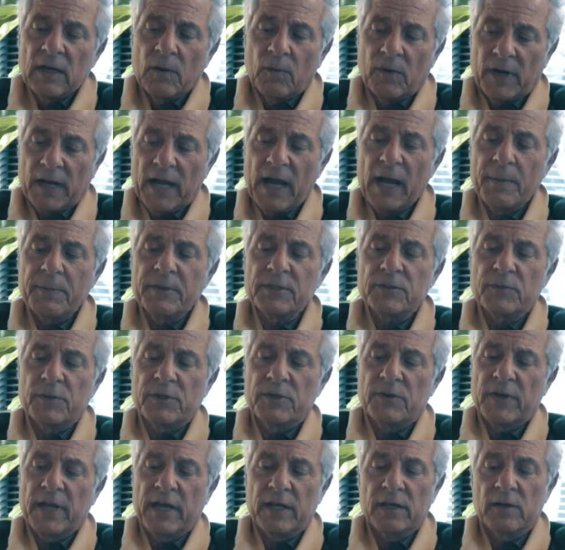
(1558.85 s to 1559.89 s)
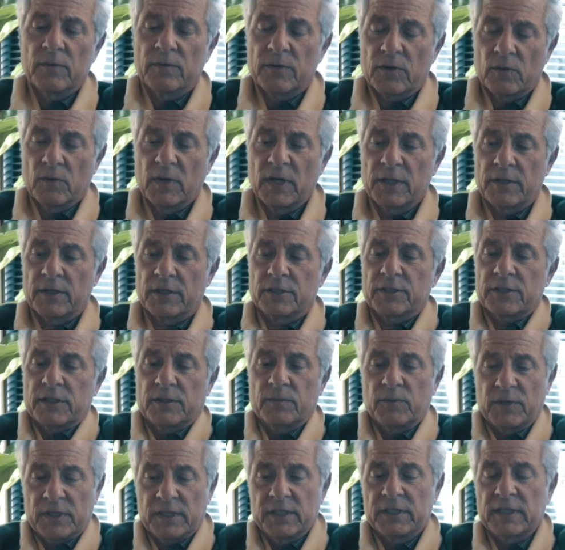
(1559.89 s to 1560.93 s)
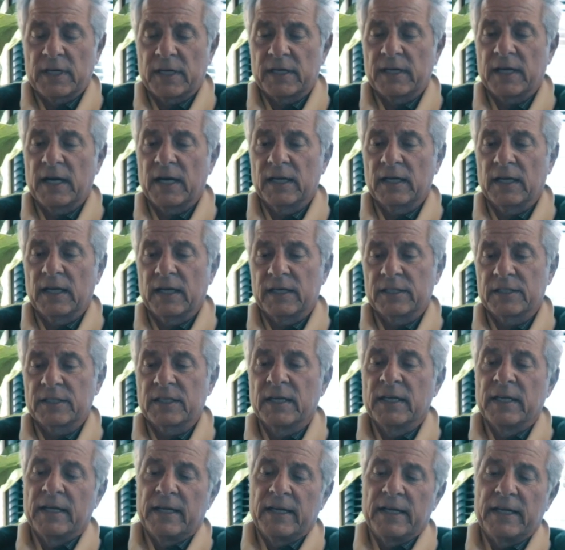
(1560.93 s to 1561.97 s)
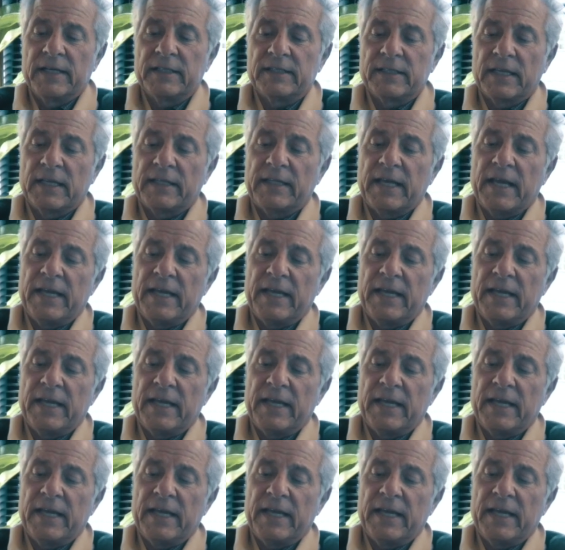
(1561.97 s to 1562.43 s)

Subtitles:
What happens when you hand over to others with design guidelines is that